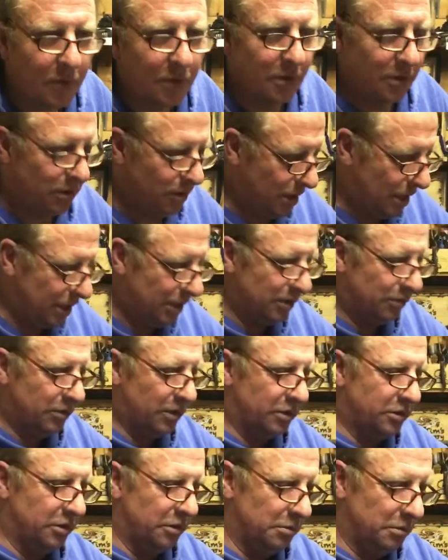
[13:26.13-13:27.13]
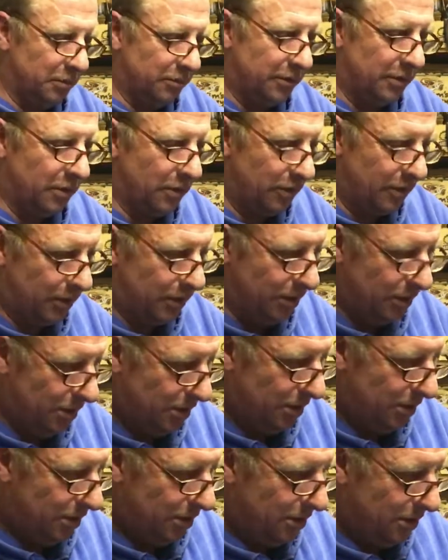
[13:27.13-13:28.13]
Oh, hiya Russell, with another
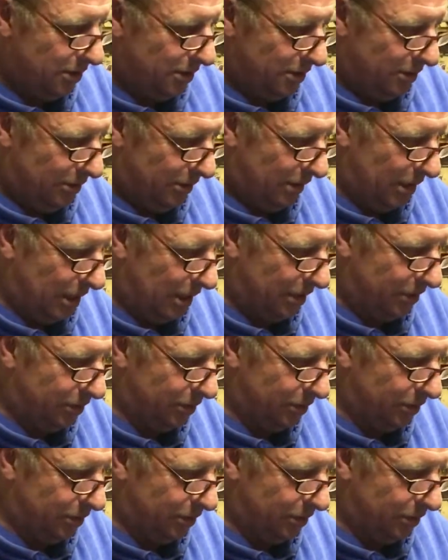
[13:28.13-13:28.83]
guy